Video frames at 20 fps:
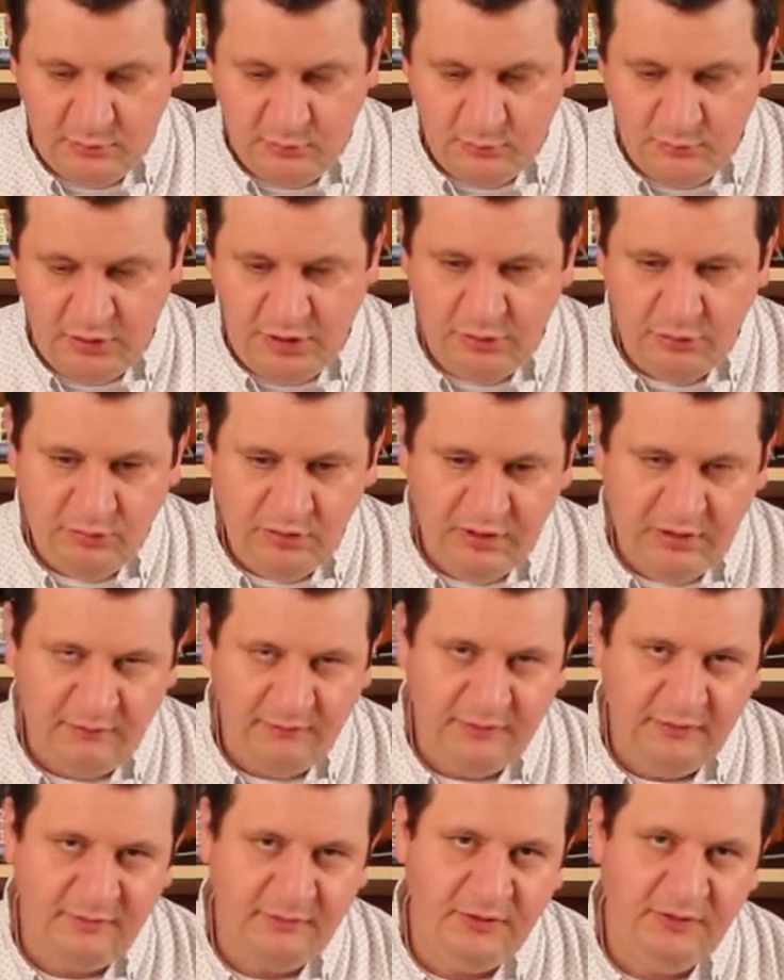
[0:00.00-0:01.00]
we need to
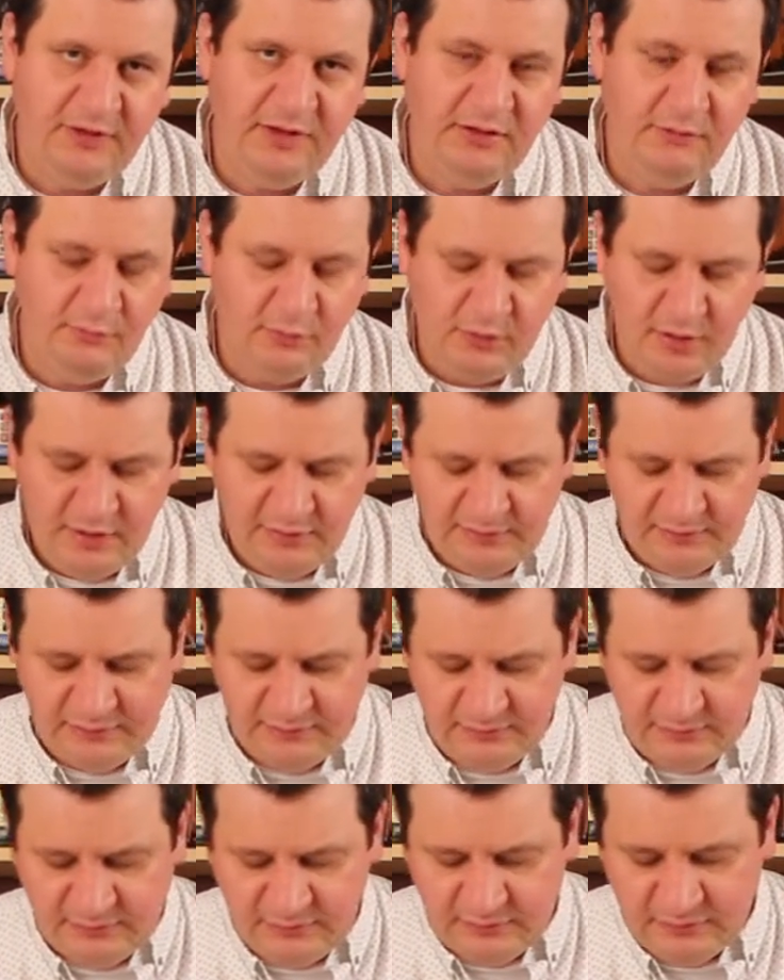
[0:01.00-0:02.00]
have different other
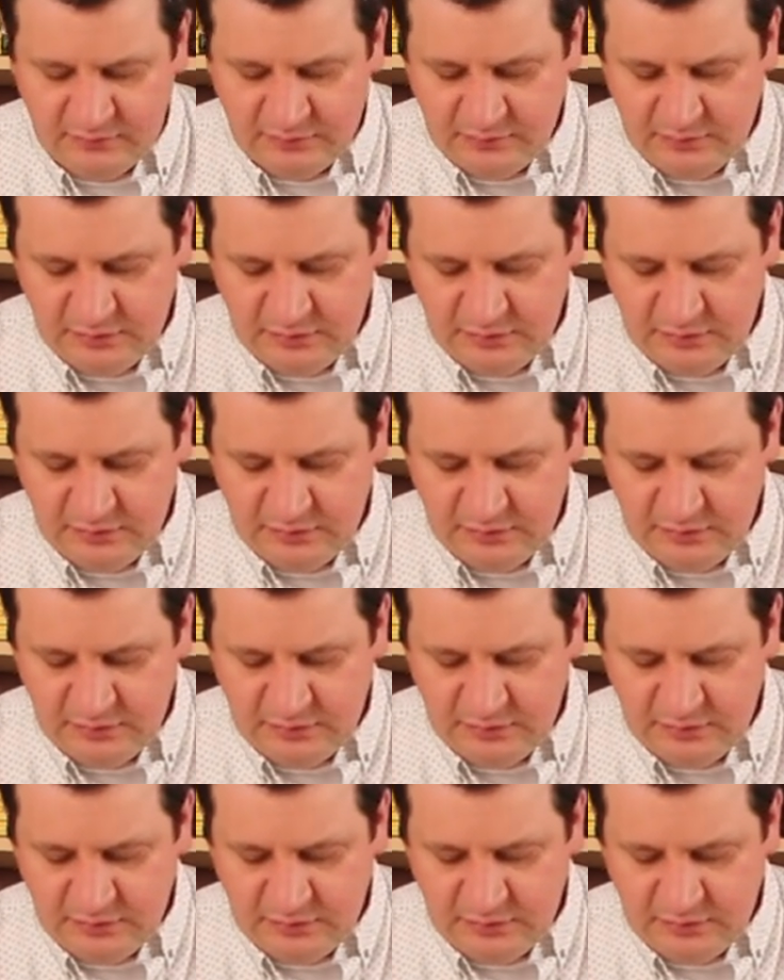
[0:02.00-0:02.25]
processes.